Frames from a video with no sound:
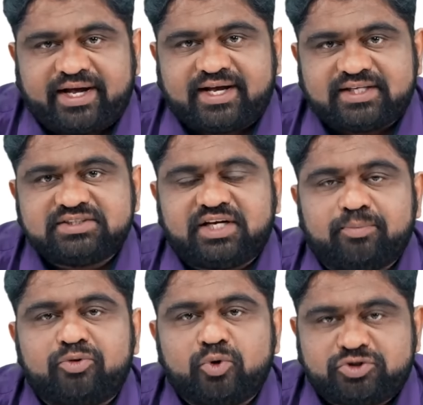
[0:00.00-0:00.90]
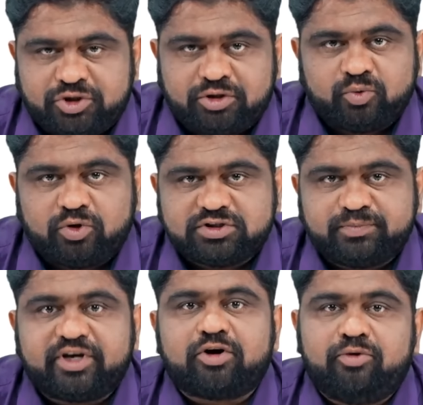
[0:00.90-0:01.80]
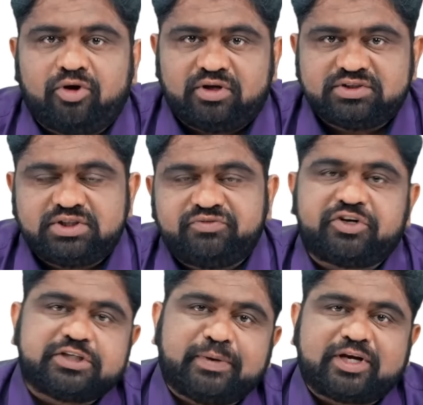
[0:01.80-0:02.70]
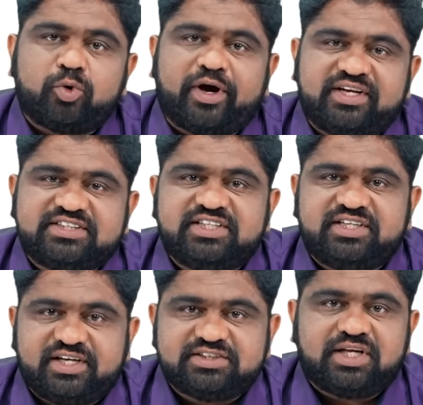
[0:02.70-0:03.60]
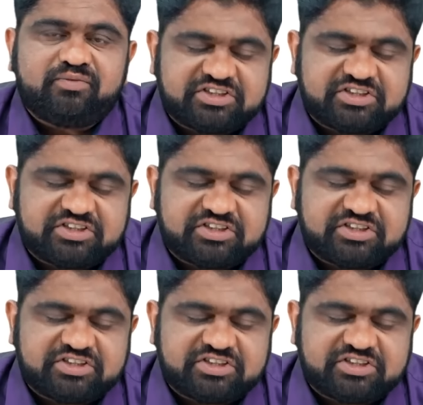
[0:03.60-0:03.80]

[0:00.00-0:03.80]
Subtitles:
as an approach towards microbiology with respect to INICET exam,